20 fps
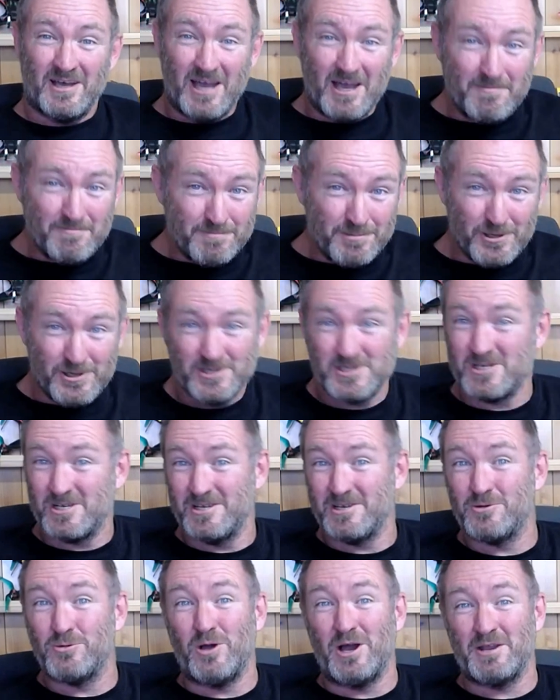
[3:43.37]
I'm
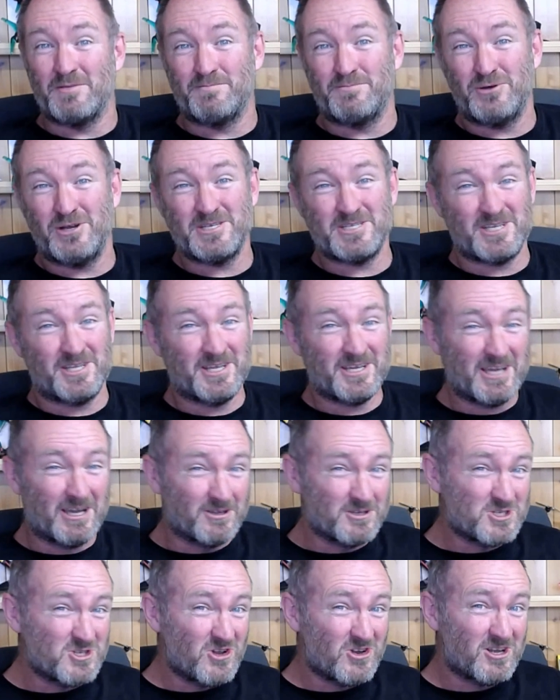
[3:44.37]
personally quite impressed. I think
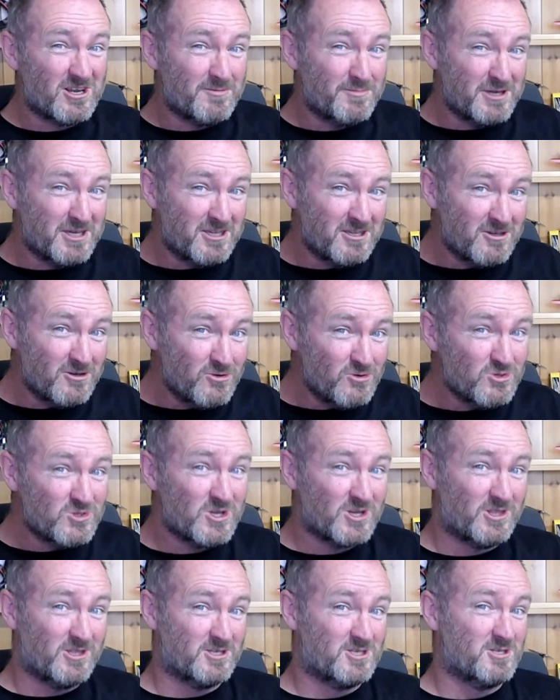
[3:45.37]
I'll certainly be
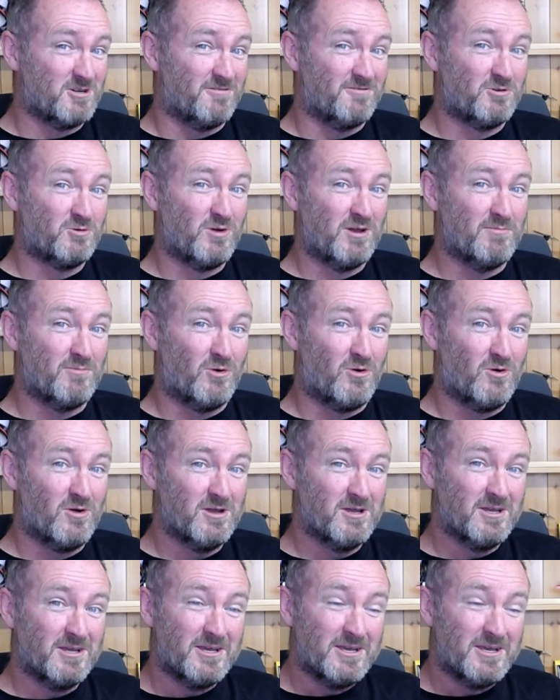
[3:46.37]
using the software more.